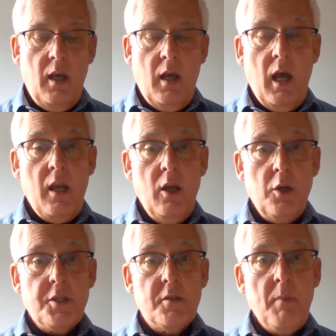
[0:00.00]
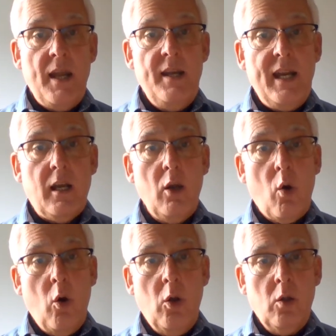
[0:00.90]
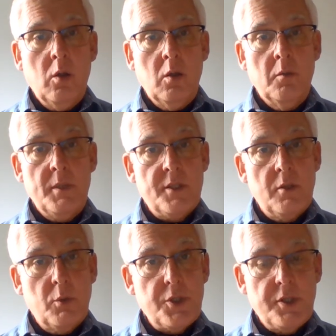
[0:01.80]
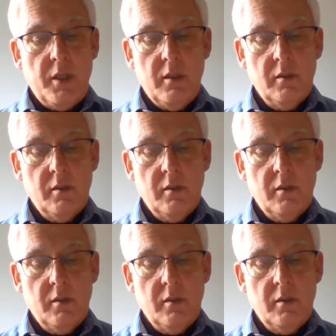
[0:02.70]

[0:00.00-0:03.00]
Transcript: I lost my little all, Mr. Worcester."